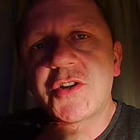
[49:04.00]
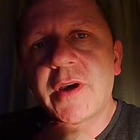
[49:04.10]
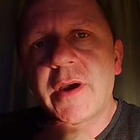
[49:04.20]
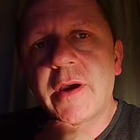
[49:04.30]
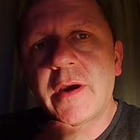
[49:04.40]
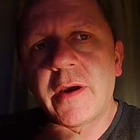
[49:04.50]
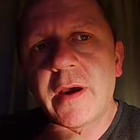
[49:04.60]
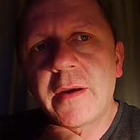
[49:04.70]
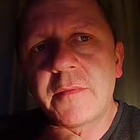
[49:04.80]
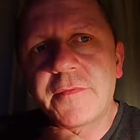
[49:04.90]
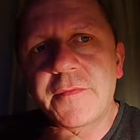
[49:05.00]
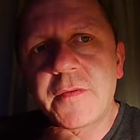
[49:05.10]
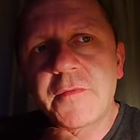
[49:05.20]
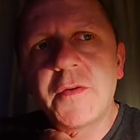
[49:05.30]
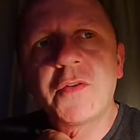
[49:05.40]
I've
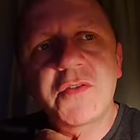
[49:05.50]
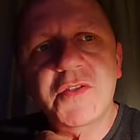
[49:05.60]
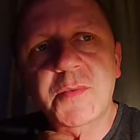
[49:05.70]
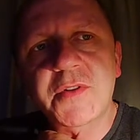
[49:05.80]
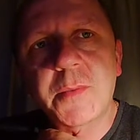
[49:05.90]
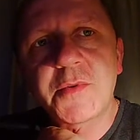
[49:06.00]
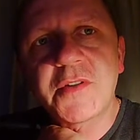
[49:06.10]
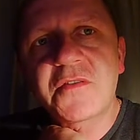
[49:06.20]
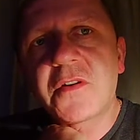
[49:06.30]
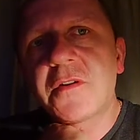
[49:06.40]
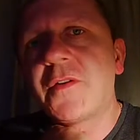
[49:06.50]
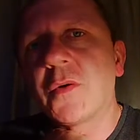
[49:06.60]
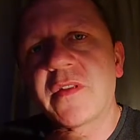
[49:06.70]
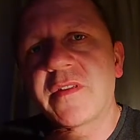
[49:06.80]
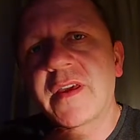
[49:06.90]
a few subscriptions for a few
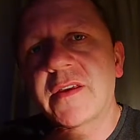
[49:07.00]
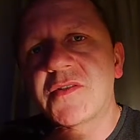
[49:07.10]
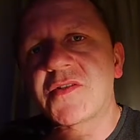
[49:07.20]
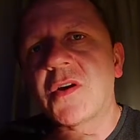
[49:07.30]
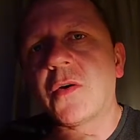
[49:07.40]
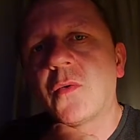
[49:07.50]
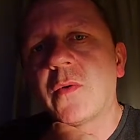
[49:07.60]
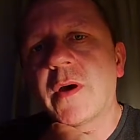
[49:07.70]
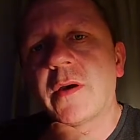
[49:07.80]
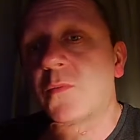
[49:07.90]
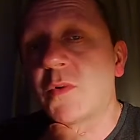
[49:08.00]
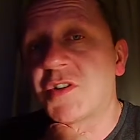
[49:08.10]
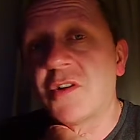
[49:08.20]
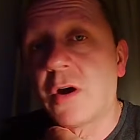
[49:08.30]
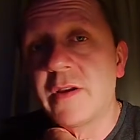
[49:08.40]
other things, so which
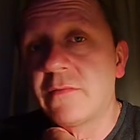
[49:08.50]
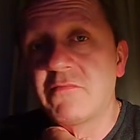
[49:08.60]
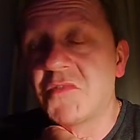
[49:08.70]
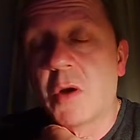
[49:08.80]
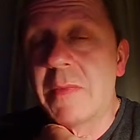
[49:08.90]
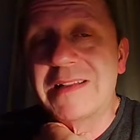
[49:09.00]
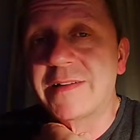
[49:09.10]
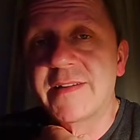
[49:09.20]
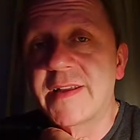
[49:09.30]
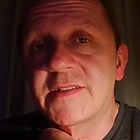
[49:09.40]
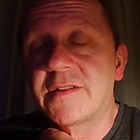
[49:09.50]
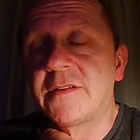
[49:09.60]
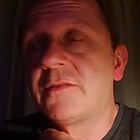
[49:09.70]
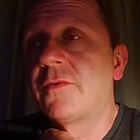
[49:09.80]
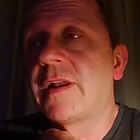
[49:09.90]
are not metal
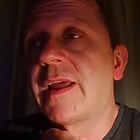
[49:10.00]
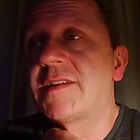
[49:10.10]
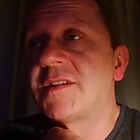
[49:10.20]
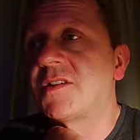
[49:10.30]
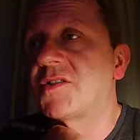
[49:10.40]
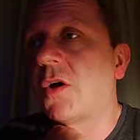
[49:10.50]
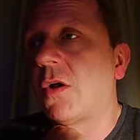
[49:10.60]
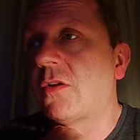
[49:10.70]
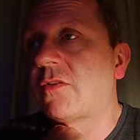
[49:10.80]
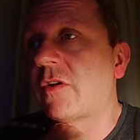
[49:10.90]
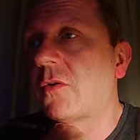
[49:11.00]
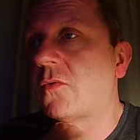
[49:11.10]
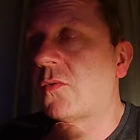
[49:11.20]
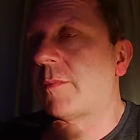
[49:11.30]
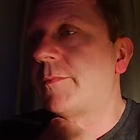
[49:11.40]
detecting related at all.
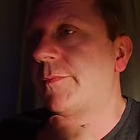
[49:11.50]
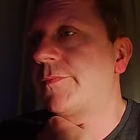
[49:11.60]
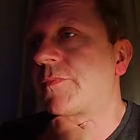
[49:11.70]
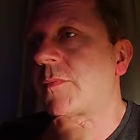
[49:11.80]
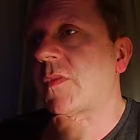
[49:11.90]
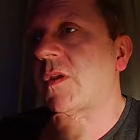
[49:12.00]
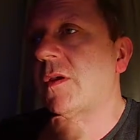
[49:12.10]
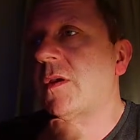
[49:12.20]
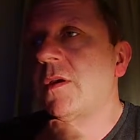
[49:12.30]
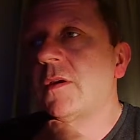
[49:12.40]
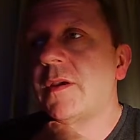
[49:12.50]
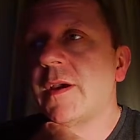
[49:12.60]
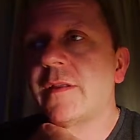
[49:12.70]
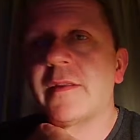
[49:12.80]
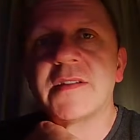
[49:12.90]
So
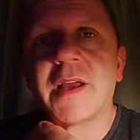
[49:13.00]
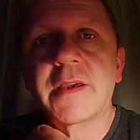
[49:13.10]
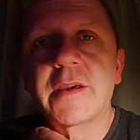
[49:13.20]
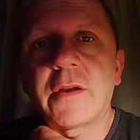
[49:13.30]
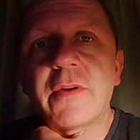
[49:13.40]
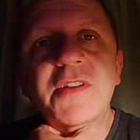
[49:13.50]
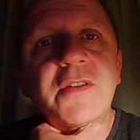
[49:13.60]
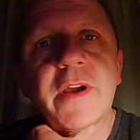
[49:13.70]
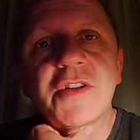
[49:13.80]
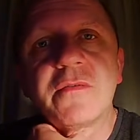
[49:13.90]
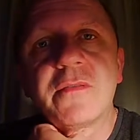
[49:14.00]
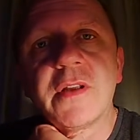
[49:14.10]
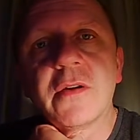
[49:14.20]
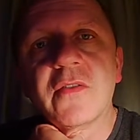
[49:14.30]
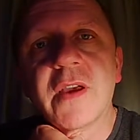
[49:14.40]
yeah, things like restoration
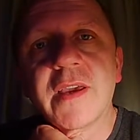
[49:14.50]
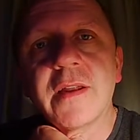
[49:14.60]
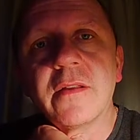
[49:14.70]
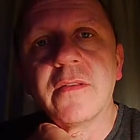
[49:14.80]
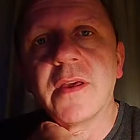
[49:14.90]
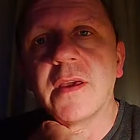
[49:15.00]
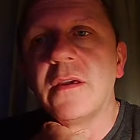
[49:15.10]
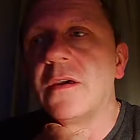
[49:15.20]
videos, that kind of thing.